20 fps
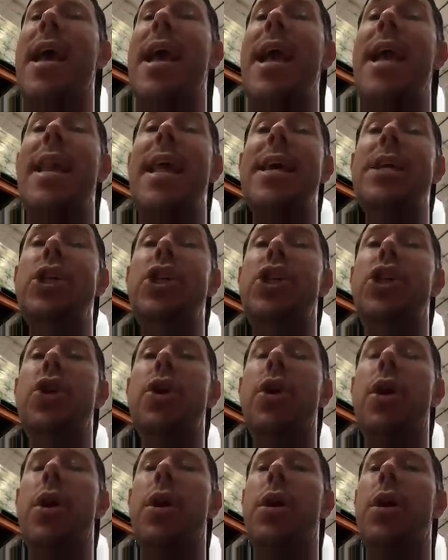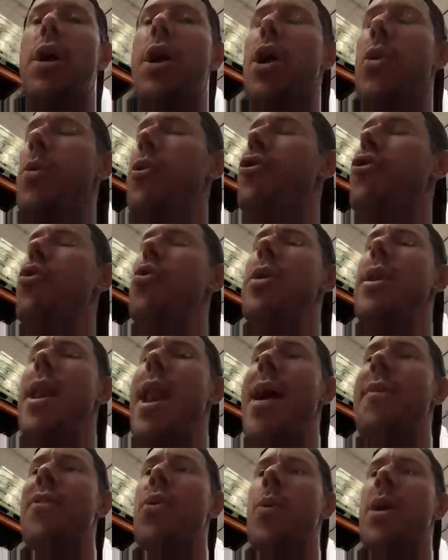It has sugar, which you
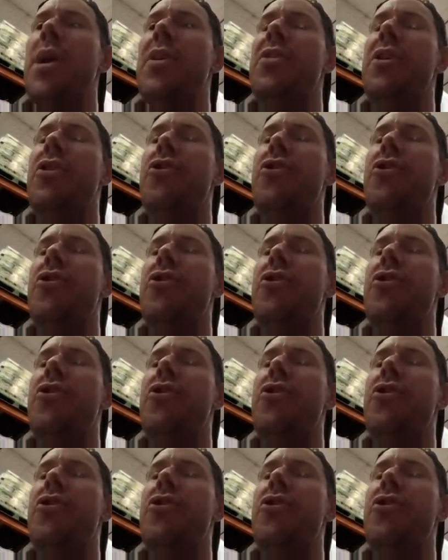never wanna see